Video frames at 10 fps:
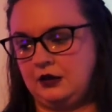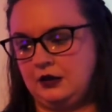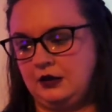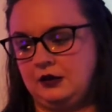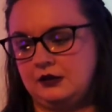
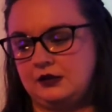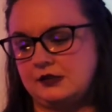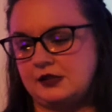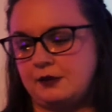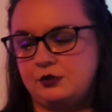
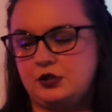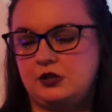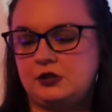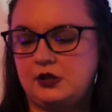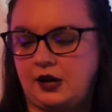
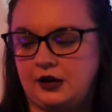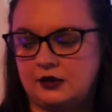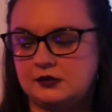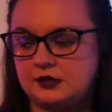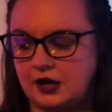Deception
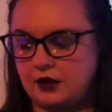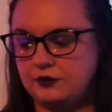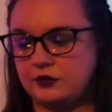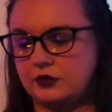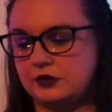and
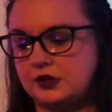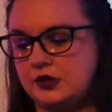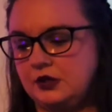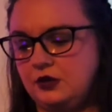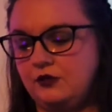effort.
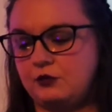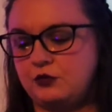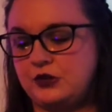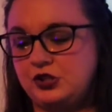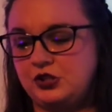You have
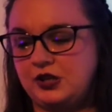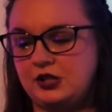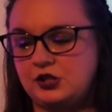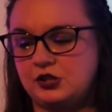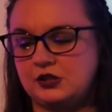
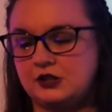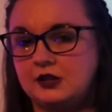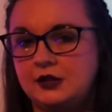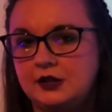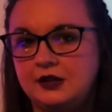appreciation
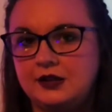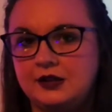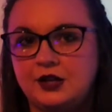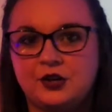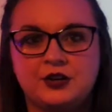
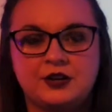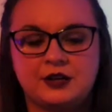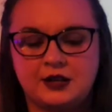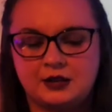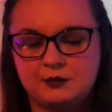here
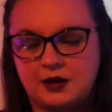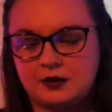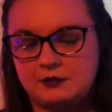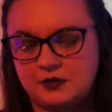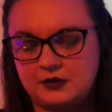at the bottom
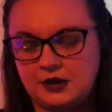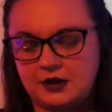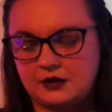of the deck.